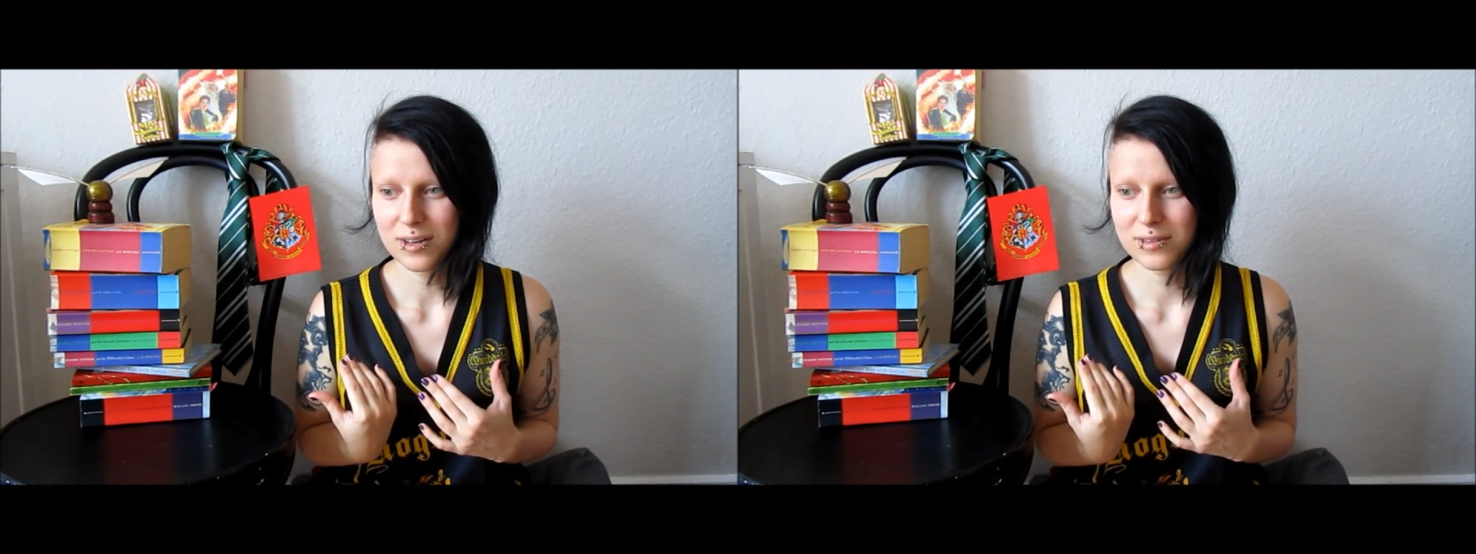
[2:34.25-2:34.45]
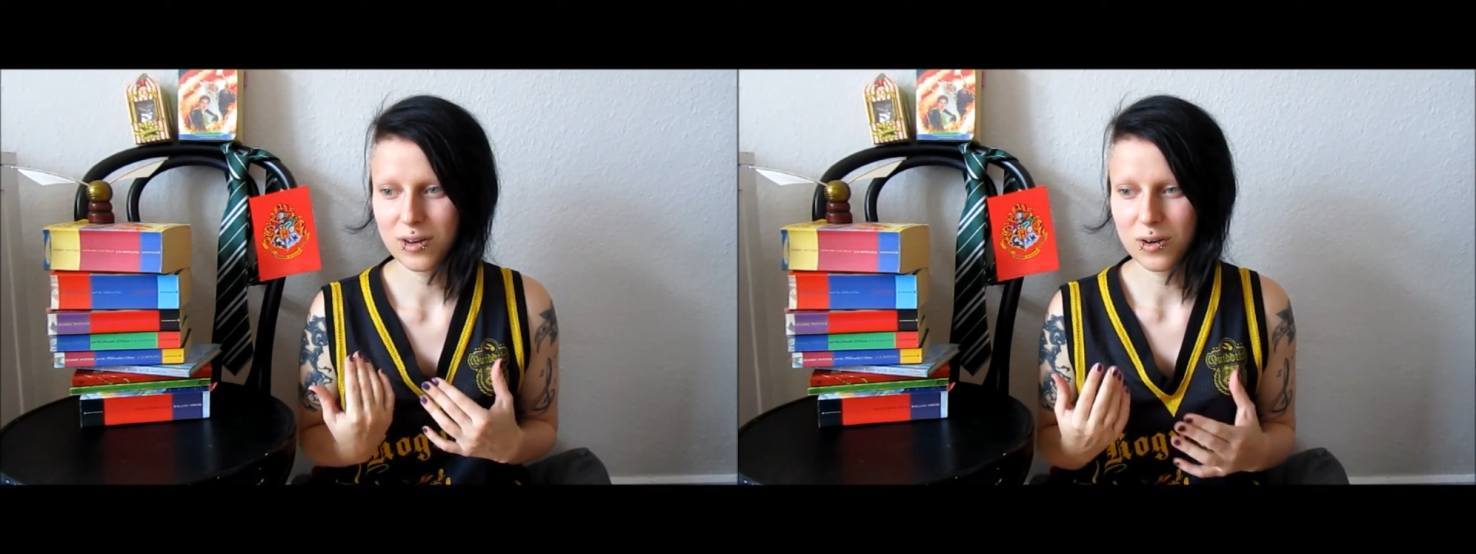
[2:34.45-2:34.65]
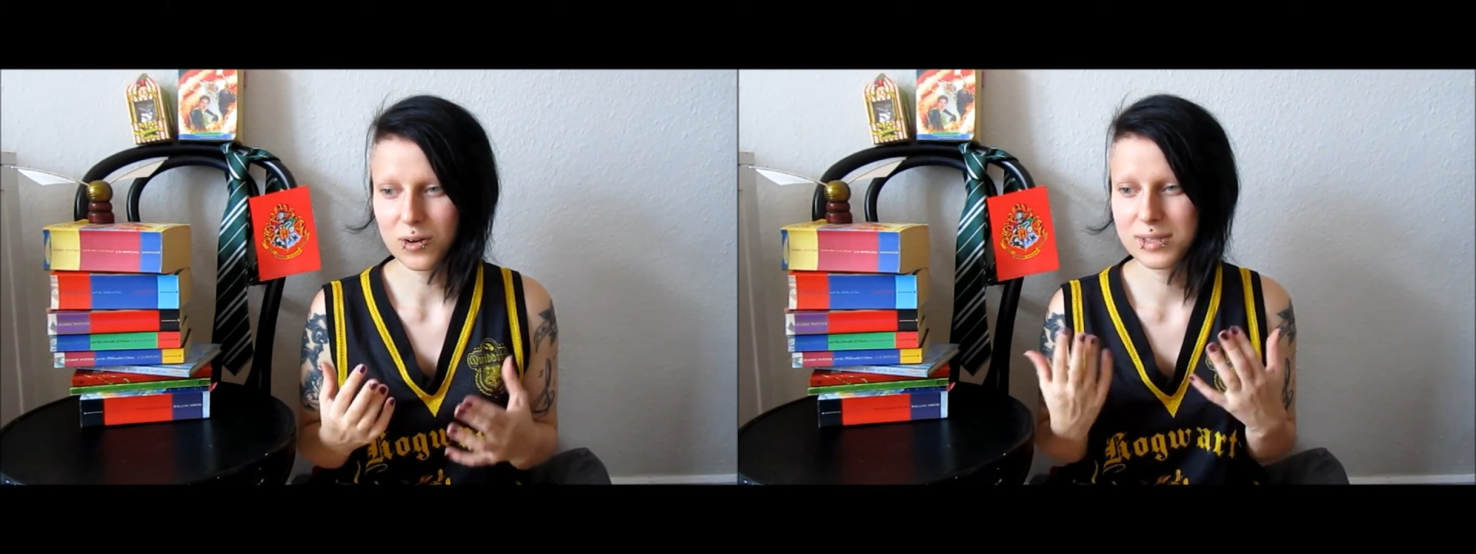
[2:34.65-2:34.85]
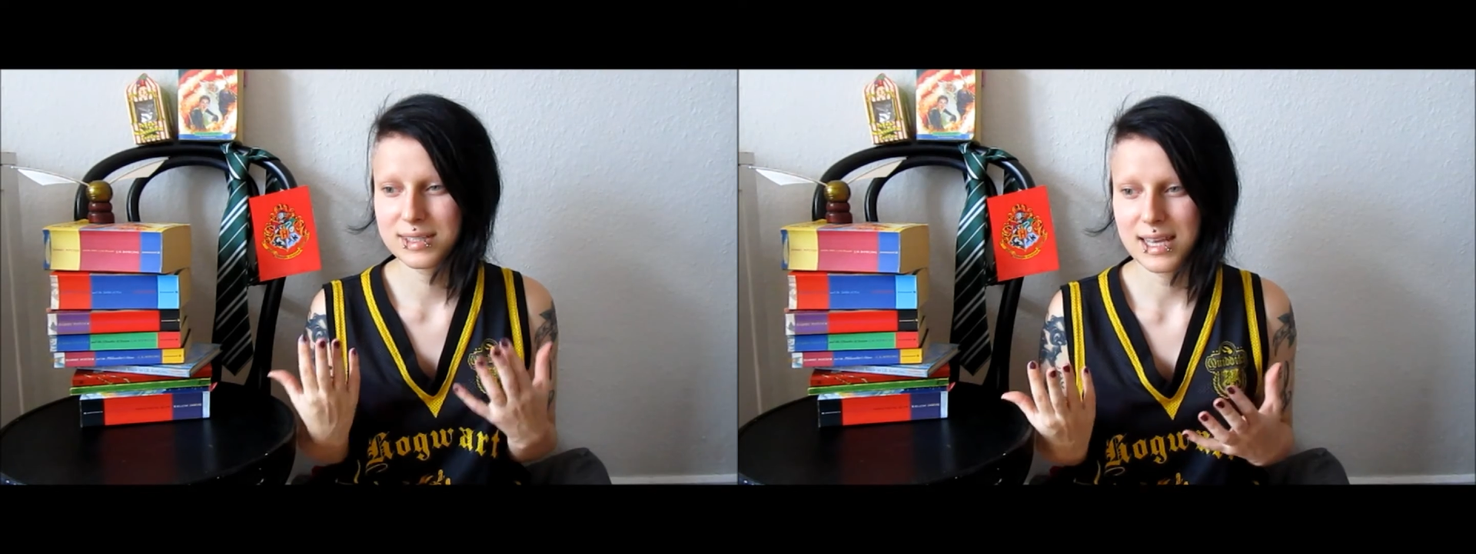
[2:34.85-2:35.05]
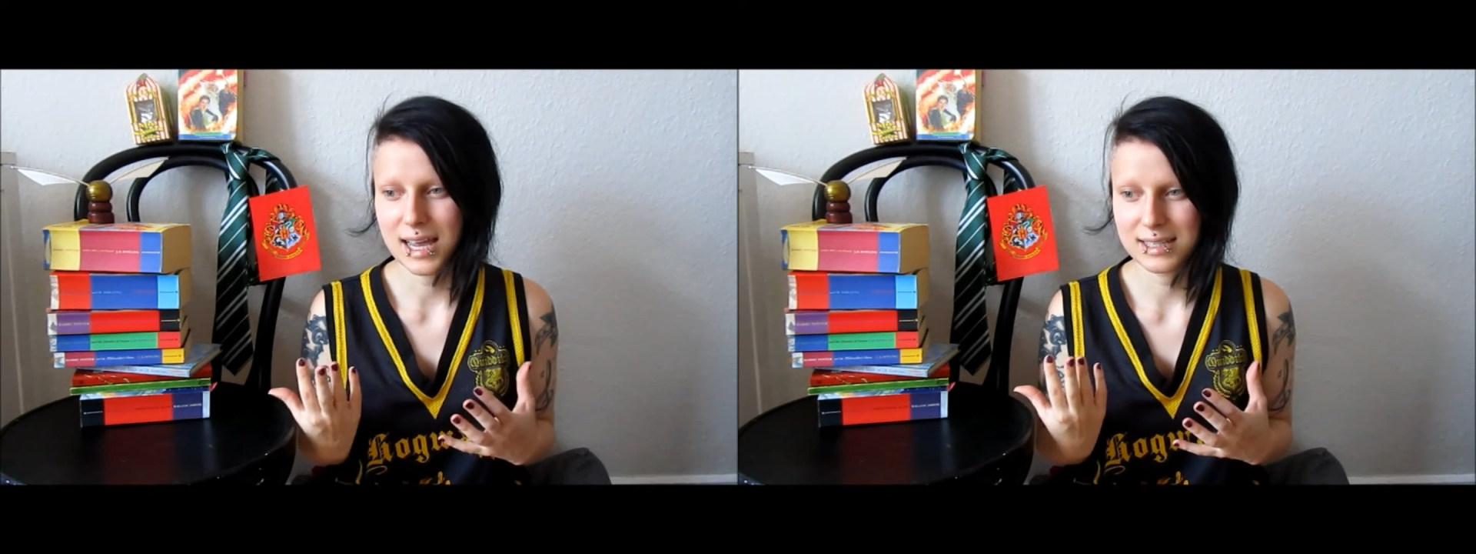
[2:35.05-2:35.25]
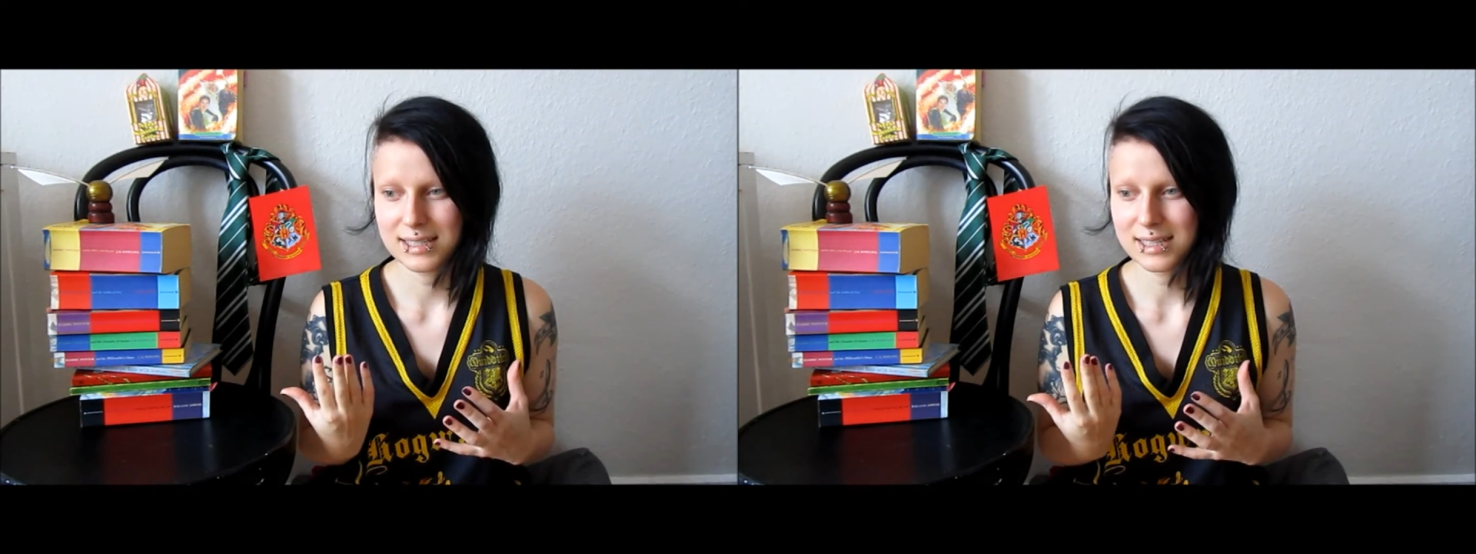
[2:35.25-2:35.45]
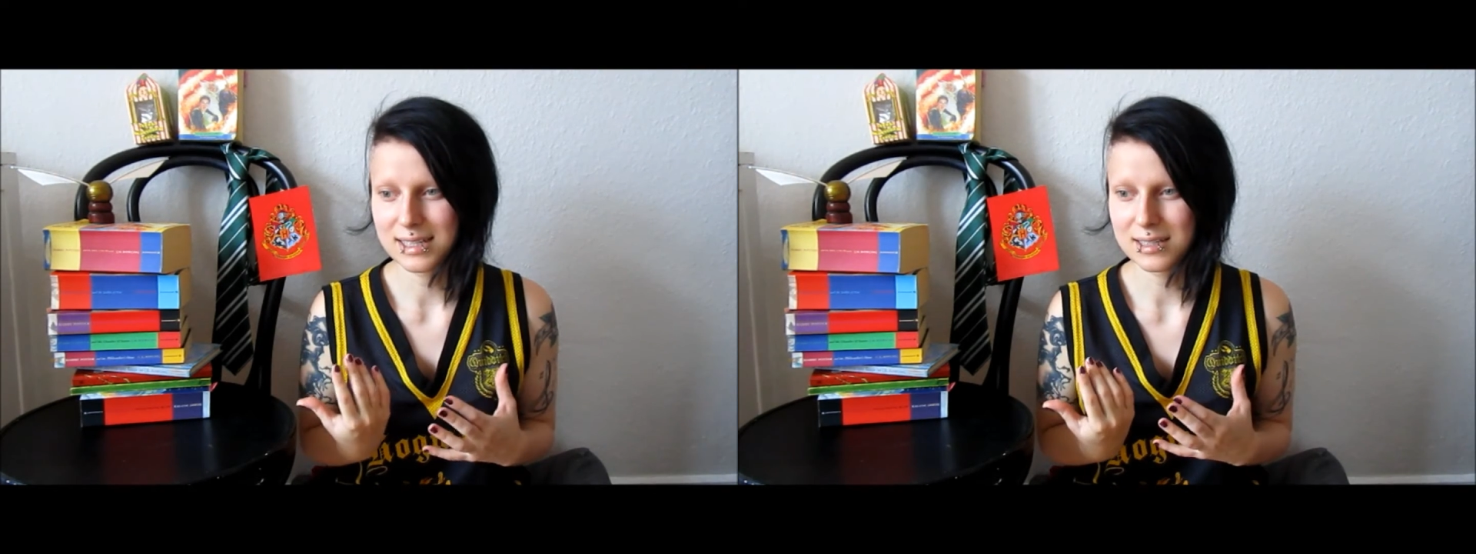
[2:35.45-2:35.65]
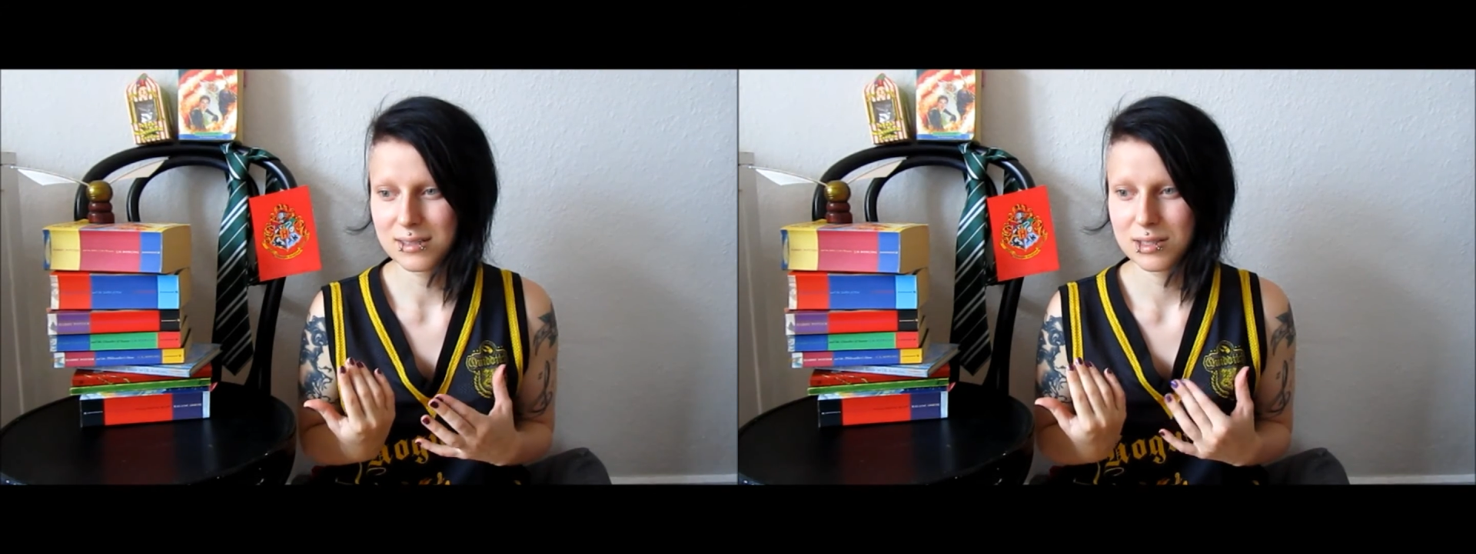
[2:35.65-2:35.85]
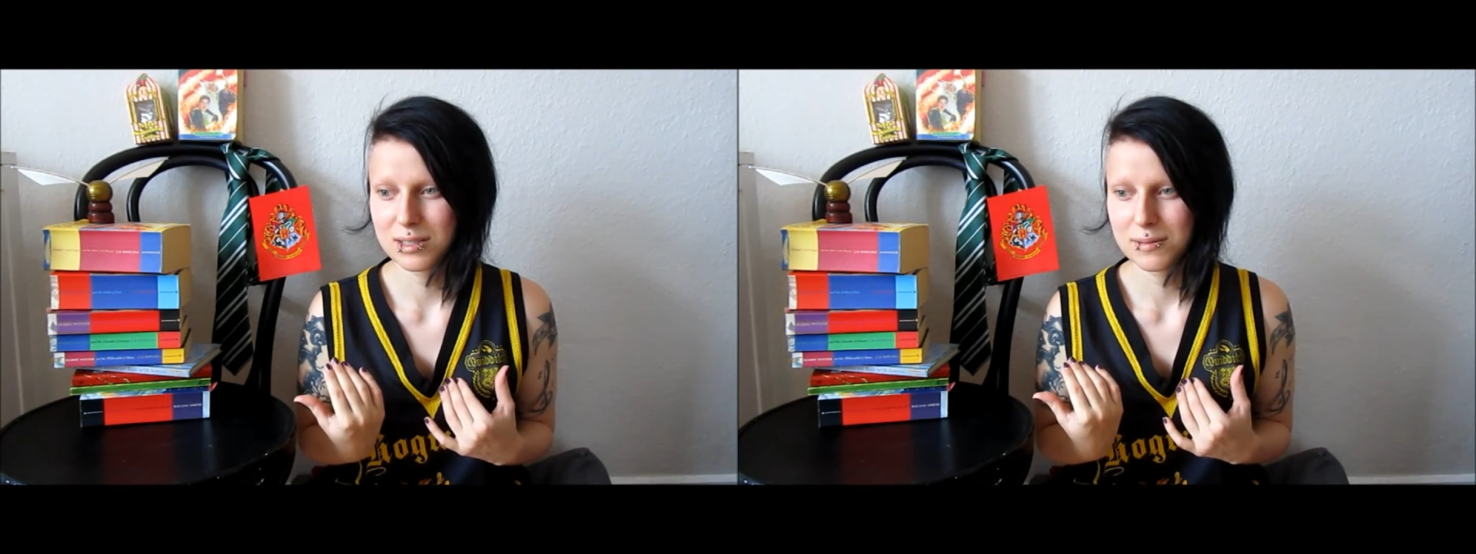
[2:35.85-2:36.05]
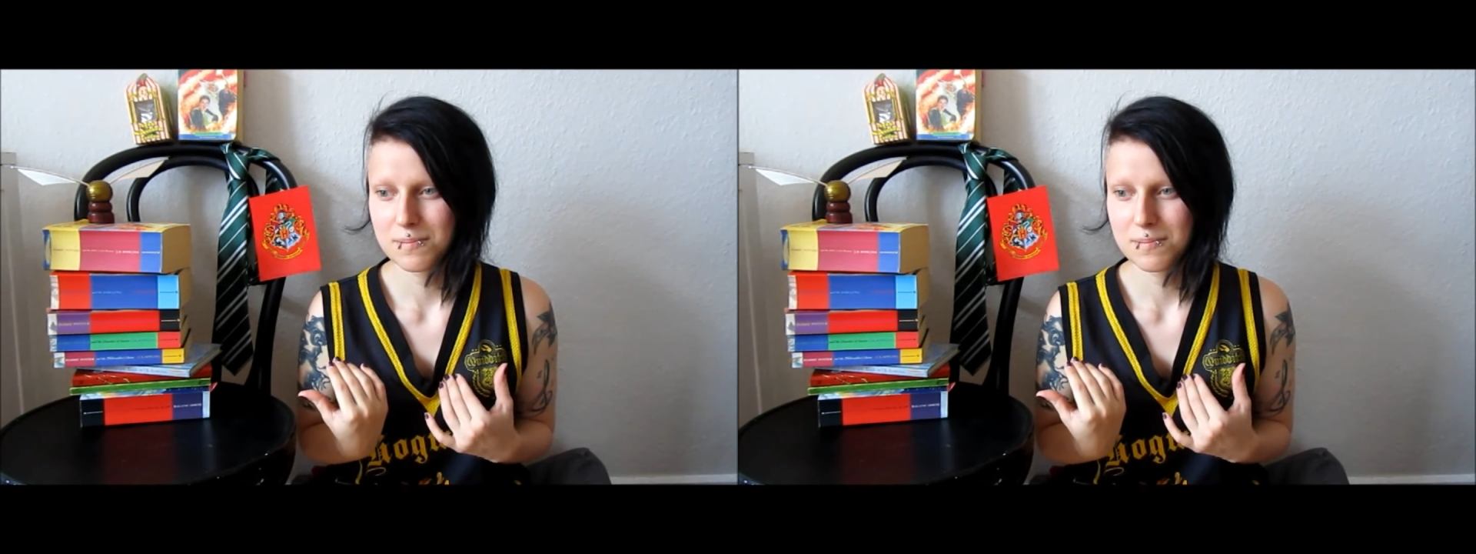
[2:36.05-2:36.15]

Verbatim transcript: the whole set is